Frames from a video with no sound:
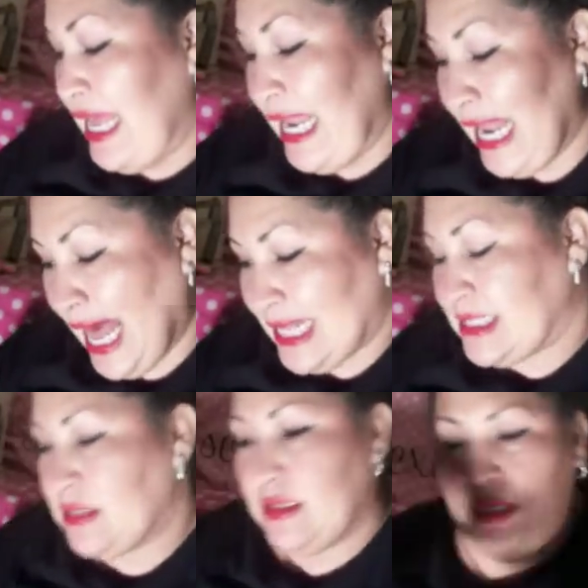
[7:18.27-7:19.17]

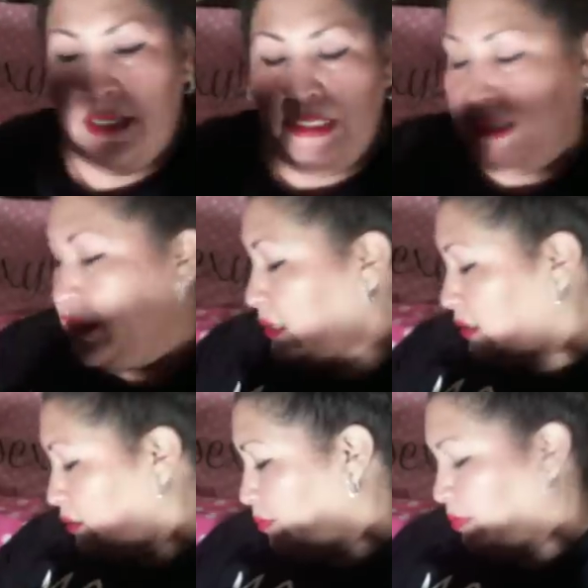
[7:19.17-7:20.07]
Last on the NYX
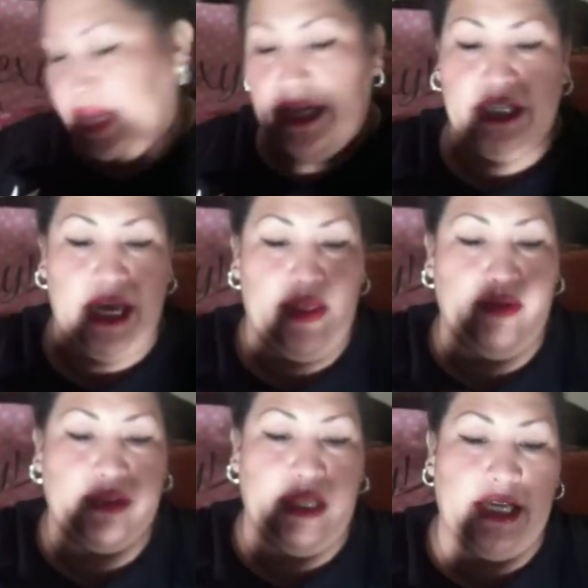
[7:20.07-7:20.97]
little page. Yeah, that
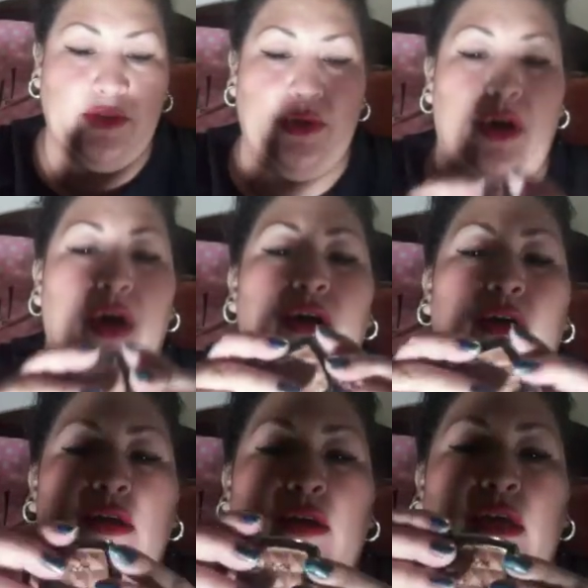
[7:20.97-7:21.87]
was the last one. Oh,
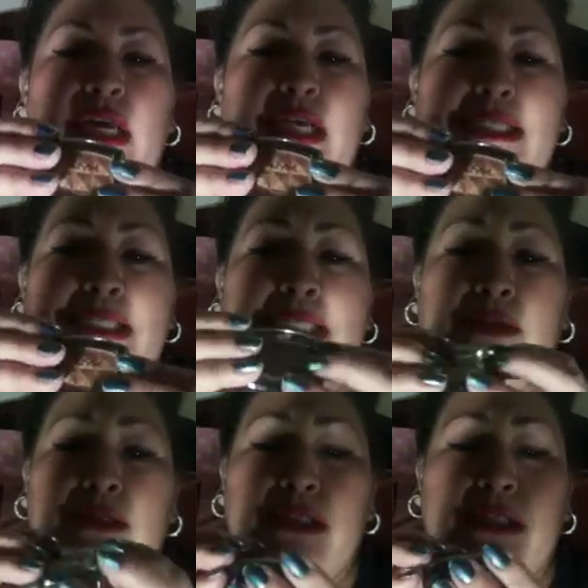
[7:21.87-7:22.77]
it's
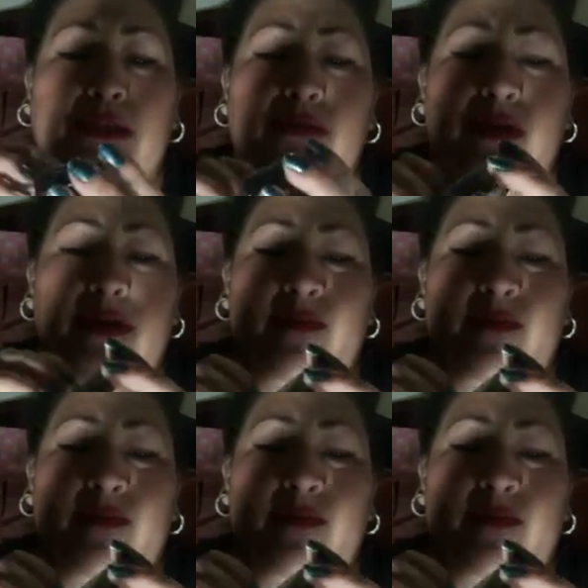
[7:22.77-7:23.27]
sealed too.